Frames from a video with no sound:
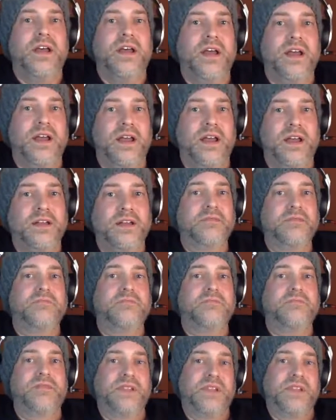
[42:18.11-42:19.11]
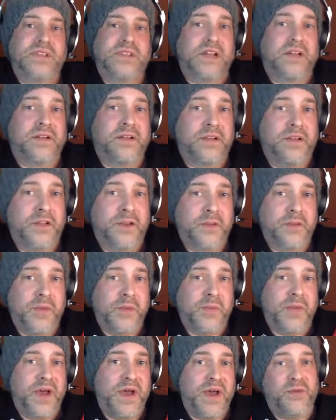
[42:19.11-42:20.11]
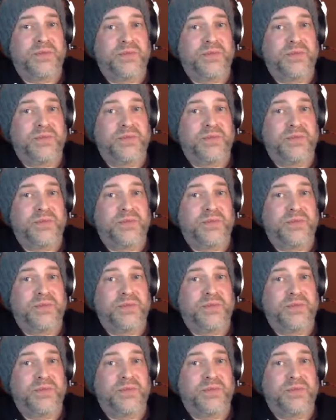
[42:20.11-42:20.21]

and it sounded a little bit better.